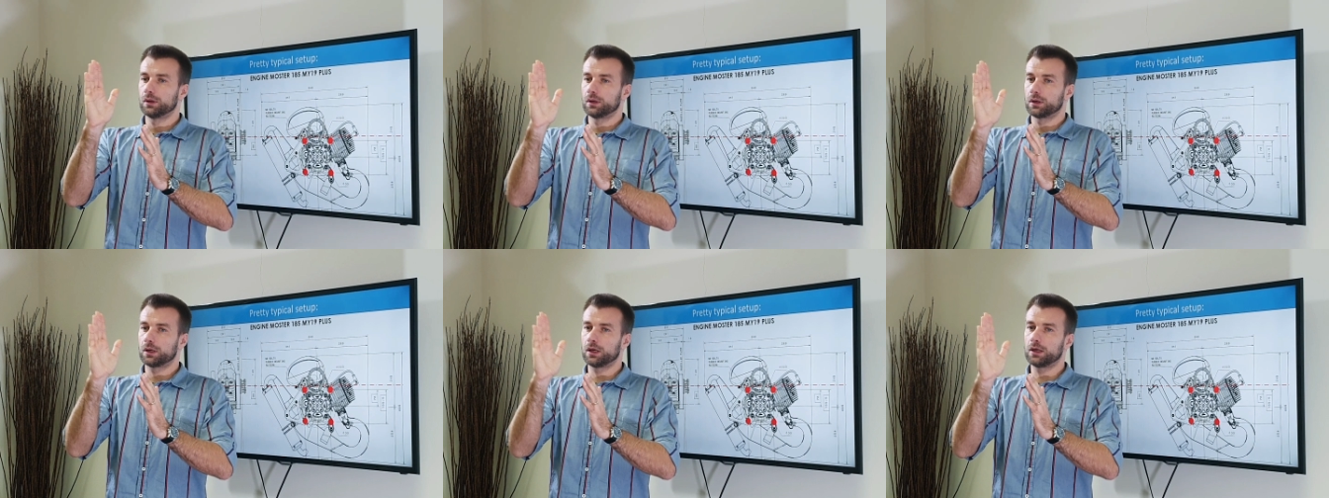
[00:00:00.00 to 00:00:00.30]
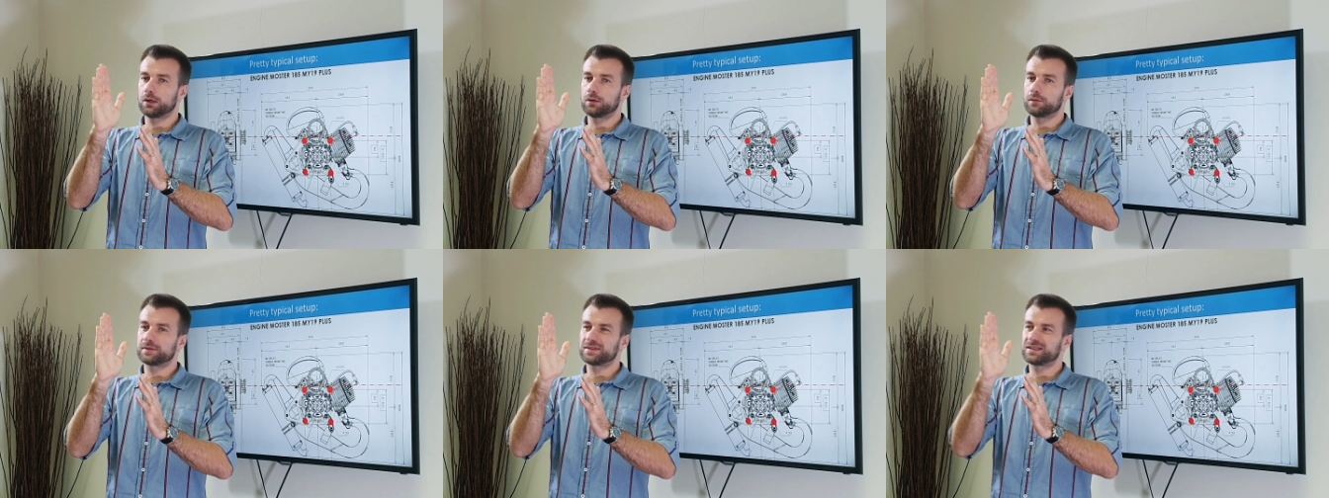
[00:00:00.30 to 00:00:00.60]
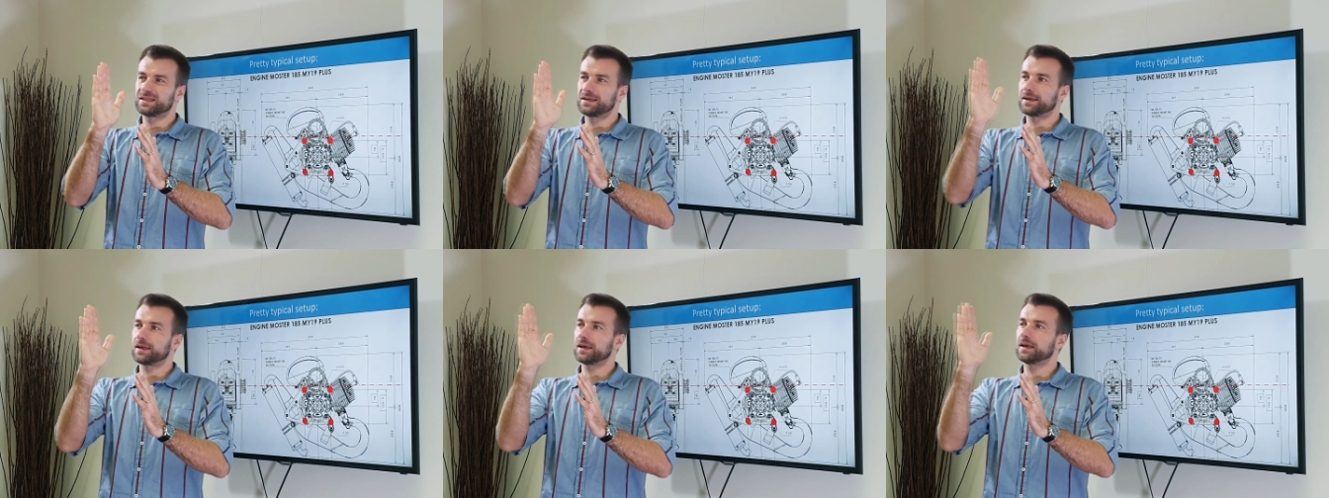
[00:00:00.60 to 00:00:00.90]
kind of
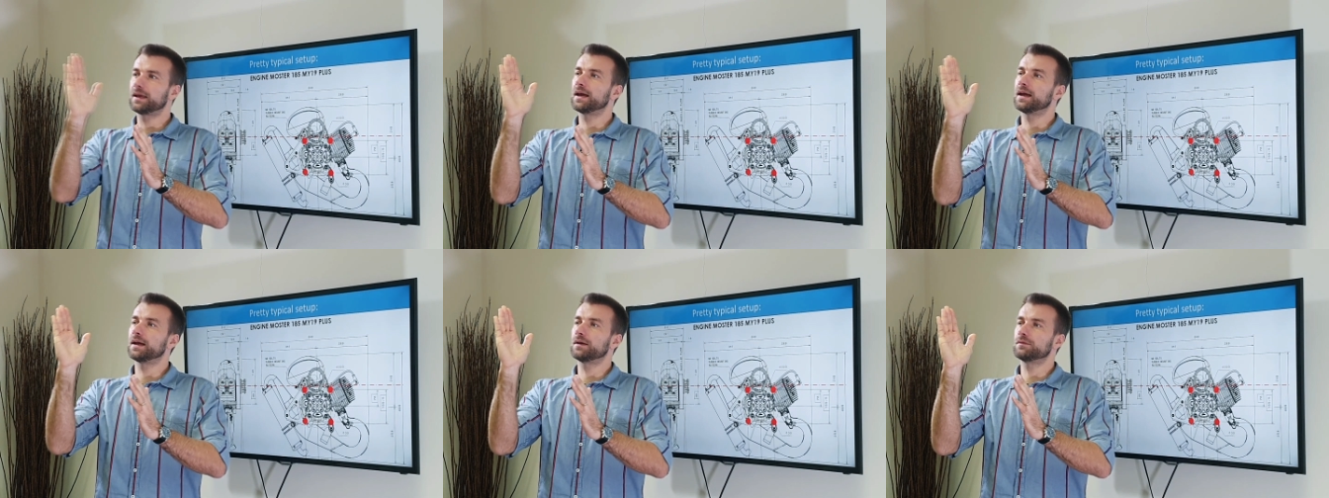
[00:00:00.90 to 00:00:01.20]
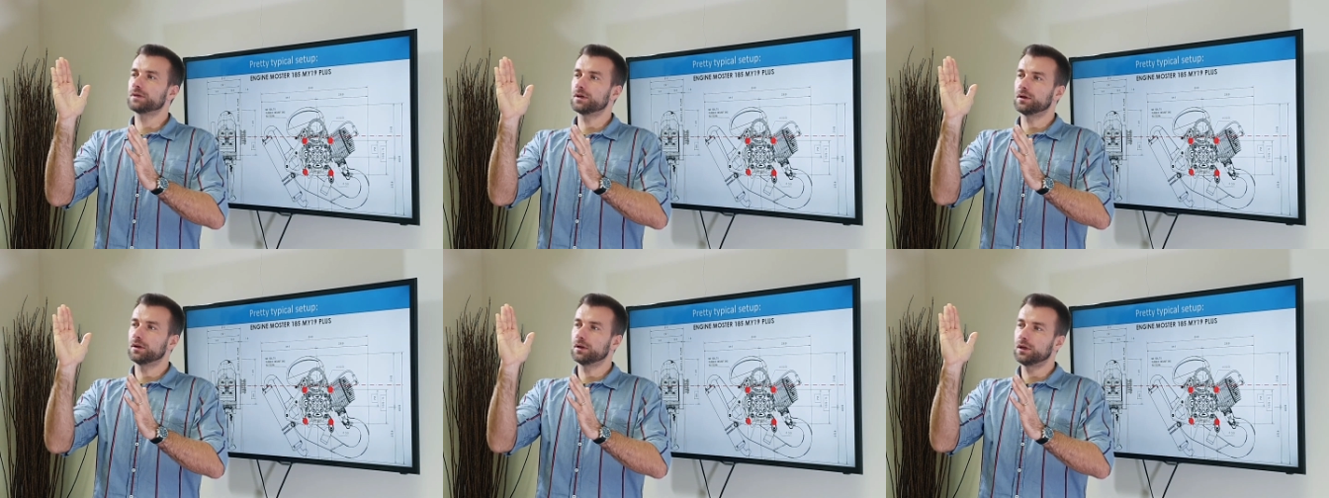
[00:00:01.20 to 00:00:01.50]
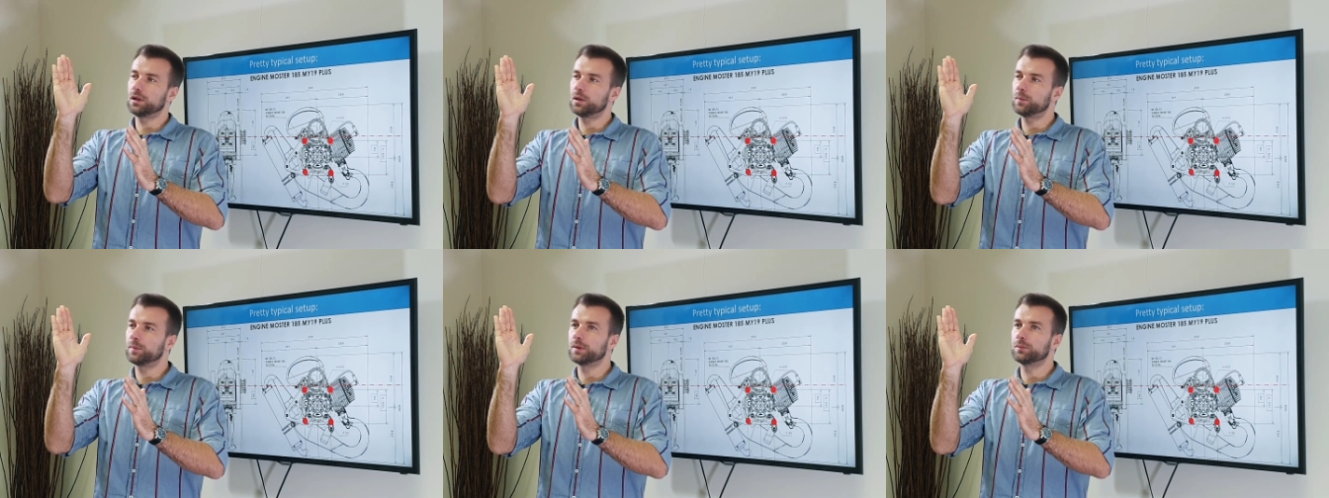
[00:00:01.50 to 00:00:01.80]
sticking out a
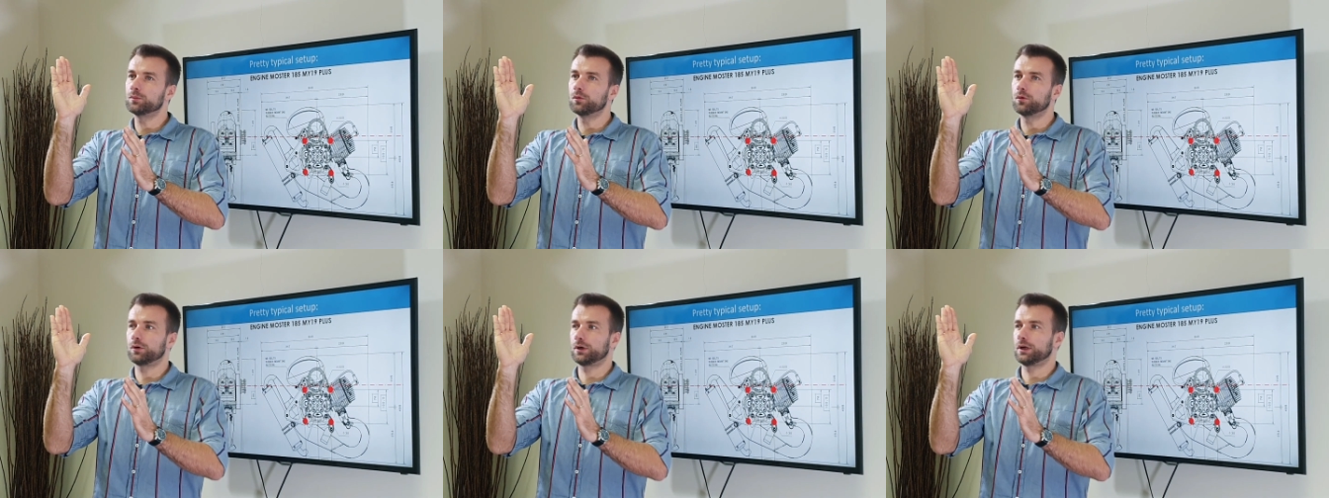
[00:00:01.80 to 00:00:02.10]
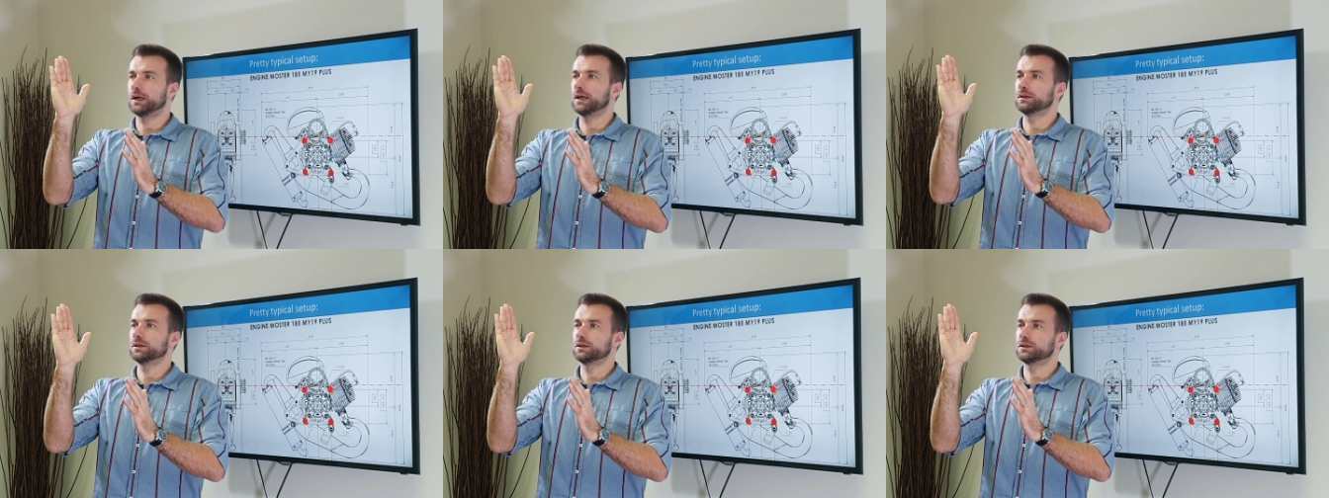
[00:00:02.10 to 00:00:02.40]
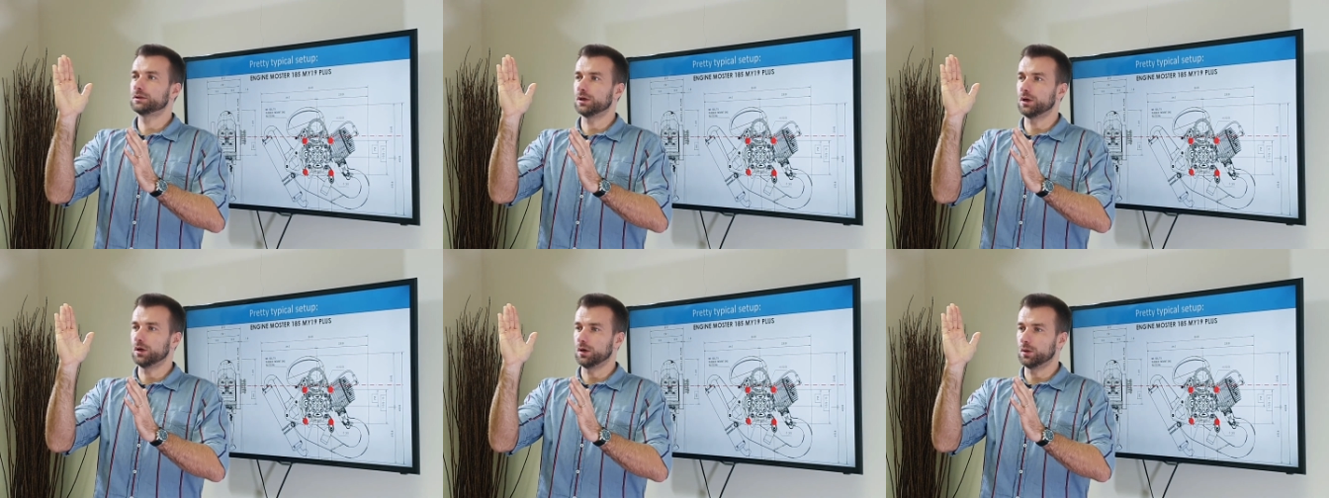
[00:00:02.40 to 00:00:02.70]
little bit more at the
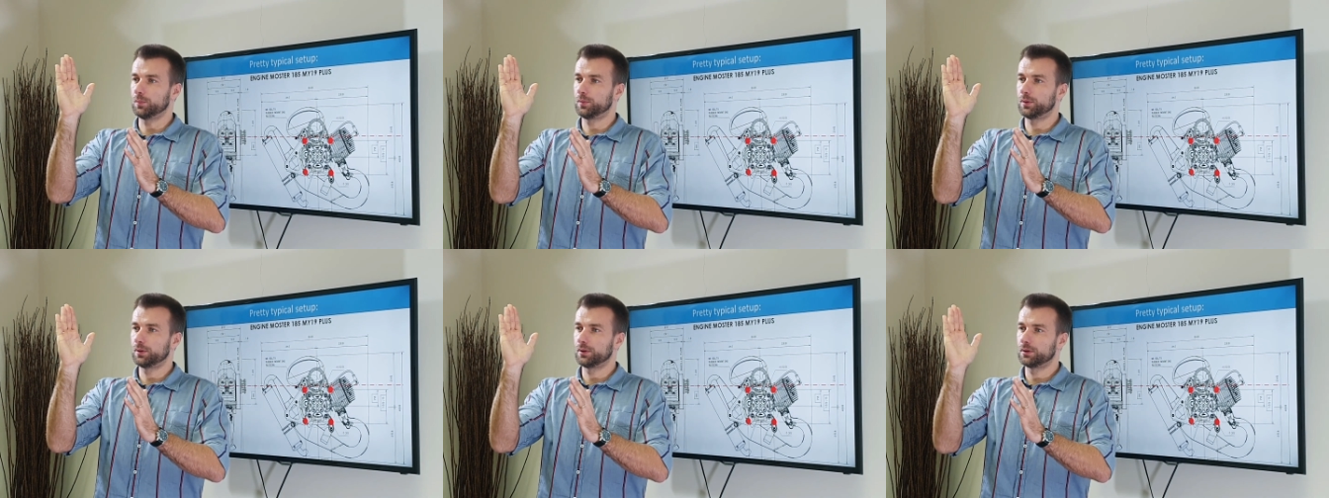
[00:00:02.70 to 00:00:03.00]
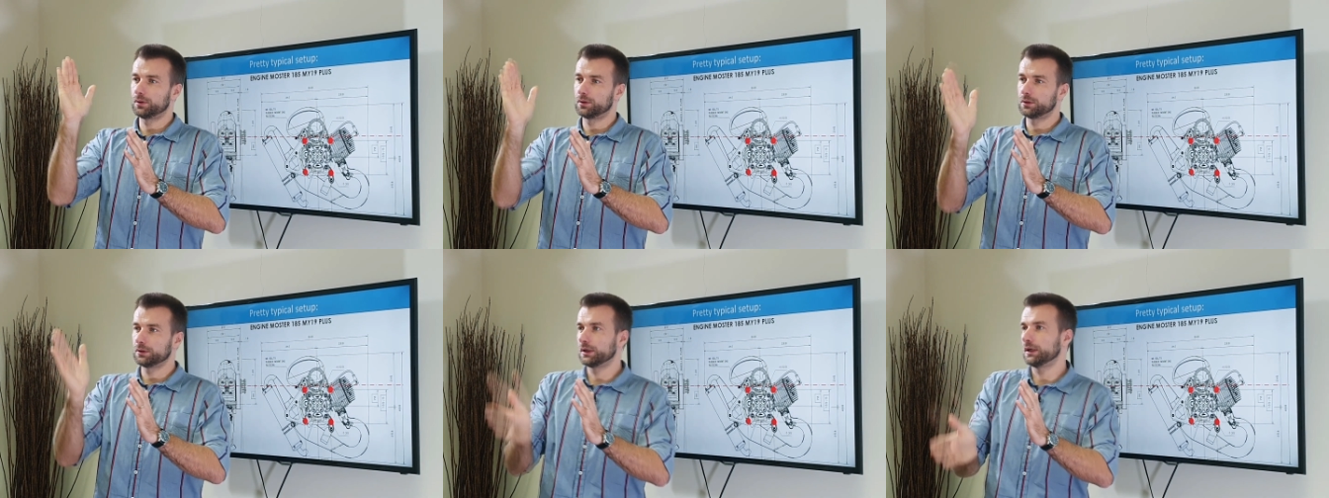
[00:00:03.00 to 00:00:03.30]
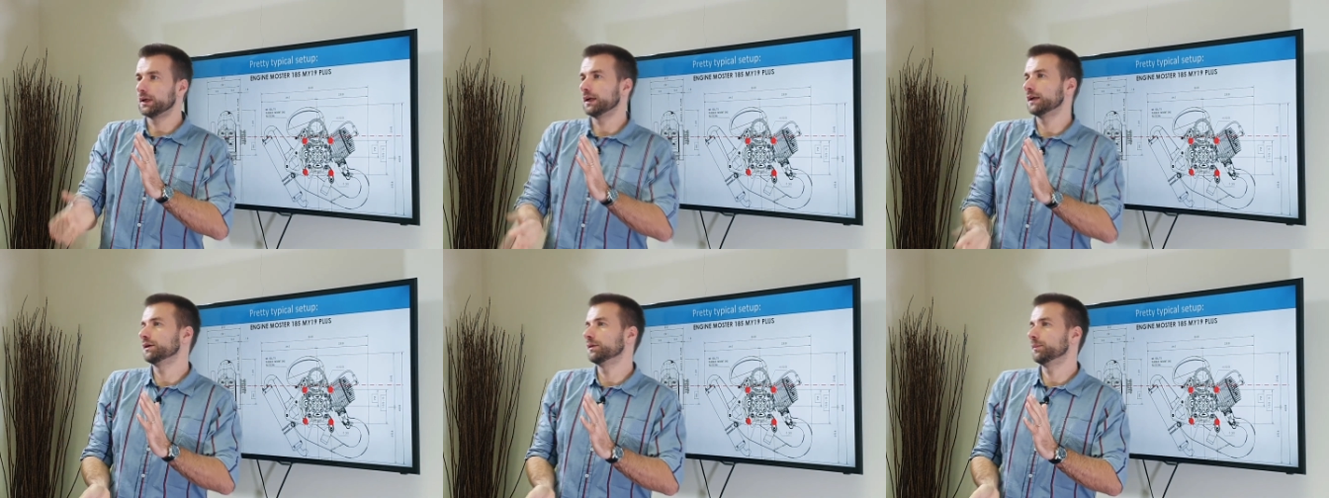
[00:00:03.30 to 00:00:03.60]
top than
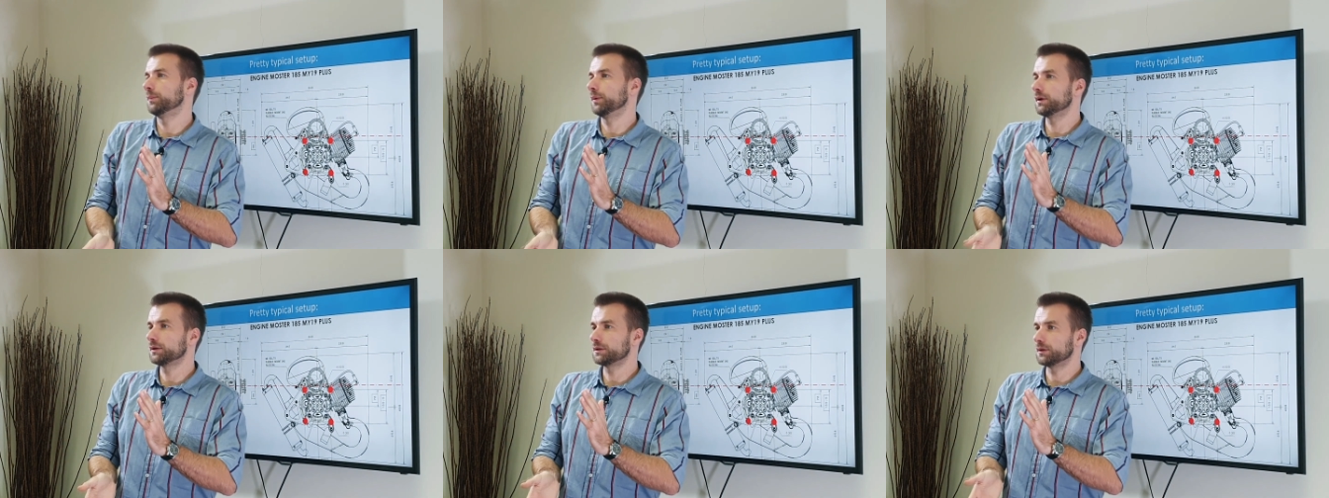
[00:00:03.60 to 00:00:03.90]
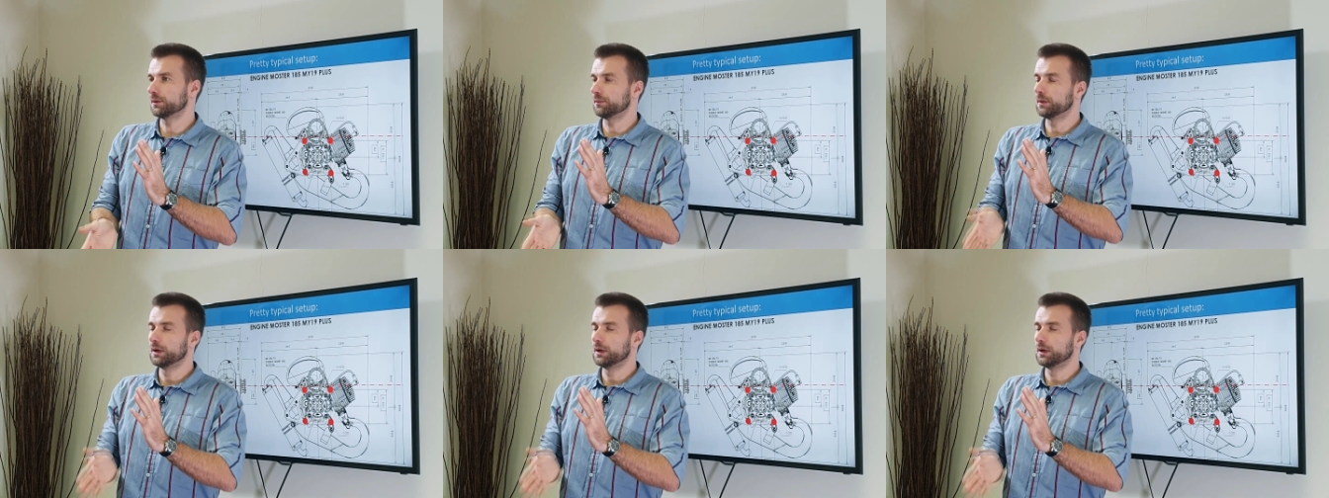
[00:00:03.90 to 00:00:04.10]
at the bottom.